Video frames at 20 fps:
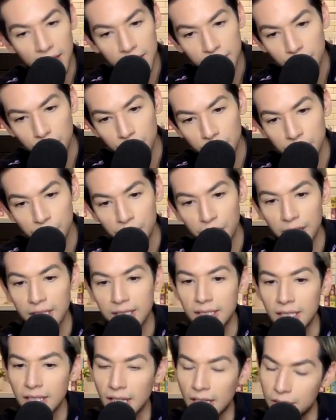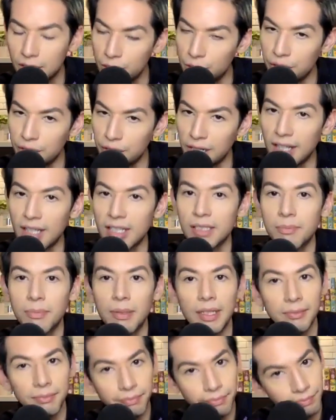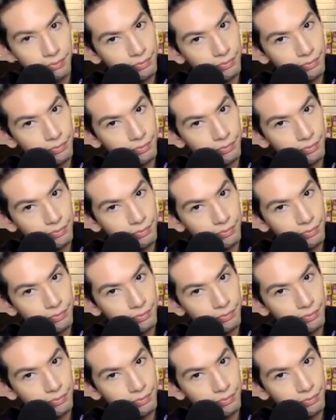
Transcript: is who she is, then that's who she is. But